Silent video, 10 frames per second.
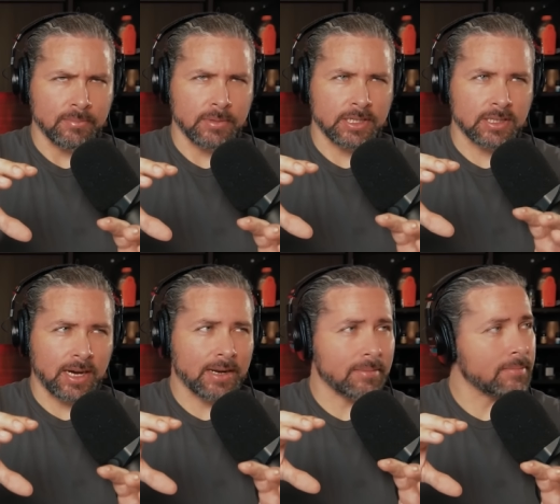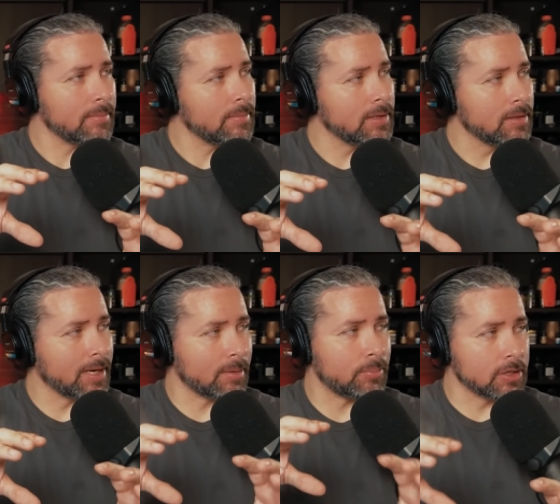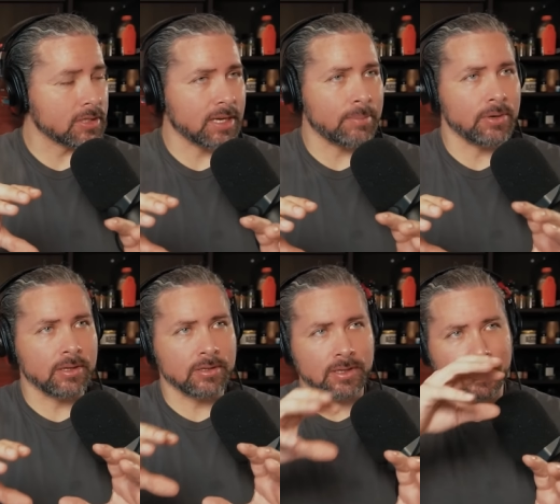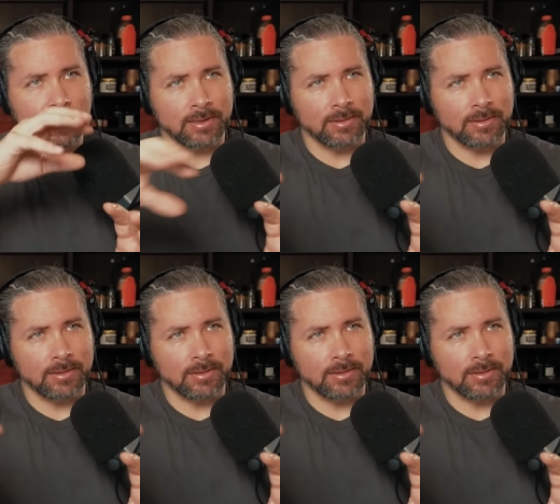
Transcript: it's not like a butcher's knife, but there's like a,